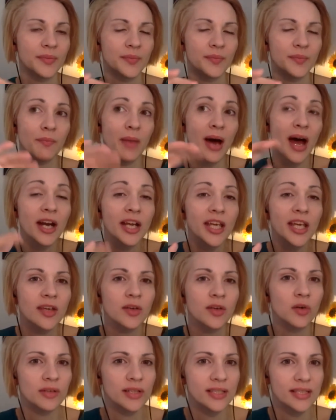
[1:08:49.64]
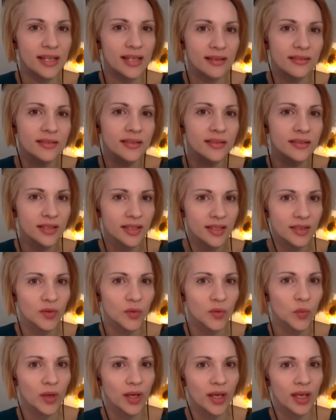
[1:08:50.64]
marking of identity in
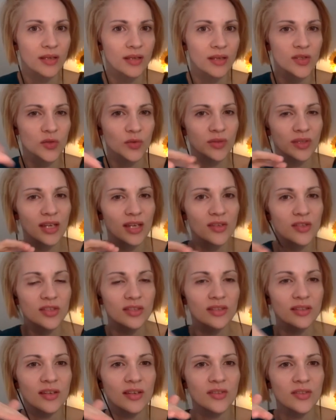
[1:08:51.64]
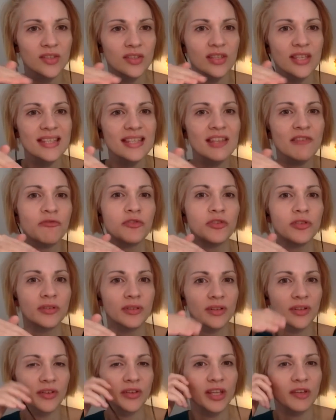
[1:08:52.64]
a way. So there's these
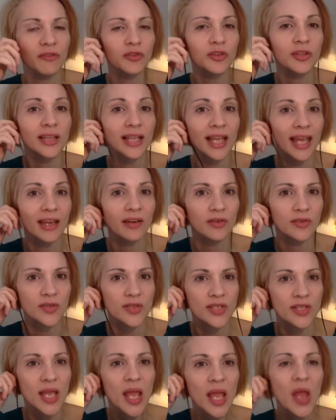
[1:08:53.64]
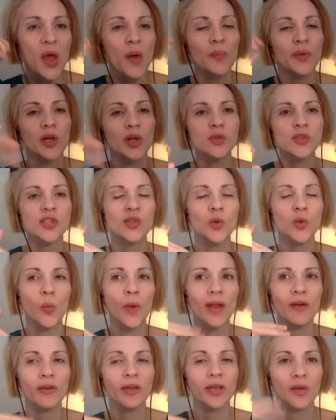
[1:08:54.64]
different layers. But also
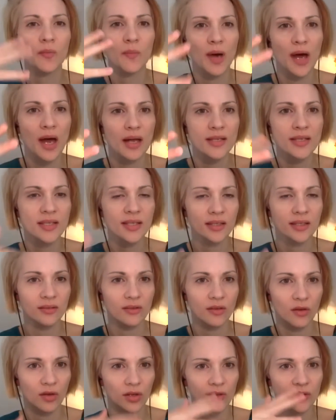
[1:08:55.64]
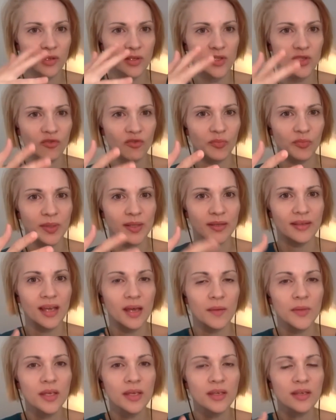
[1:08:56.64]
wearing a mask in the context of
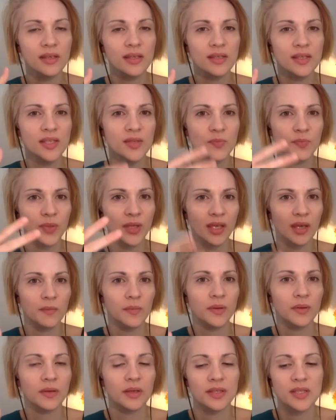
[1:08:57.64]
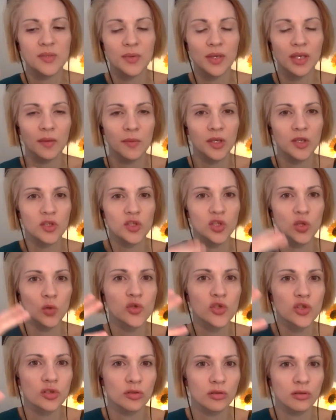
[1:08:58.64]
pandemic, it's becoming a
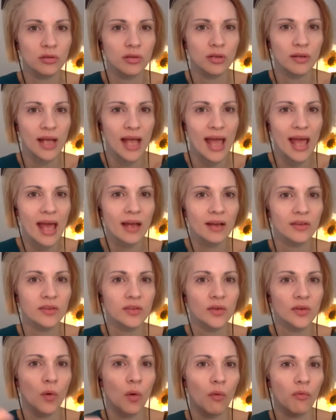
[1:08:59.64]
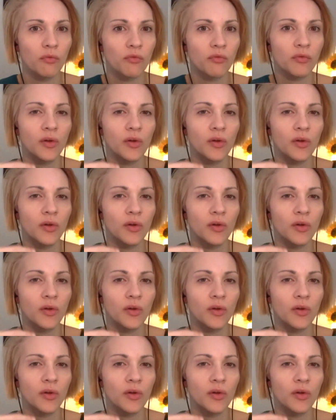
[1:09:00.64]
social act of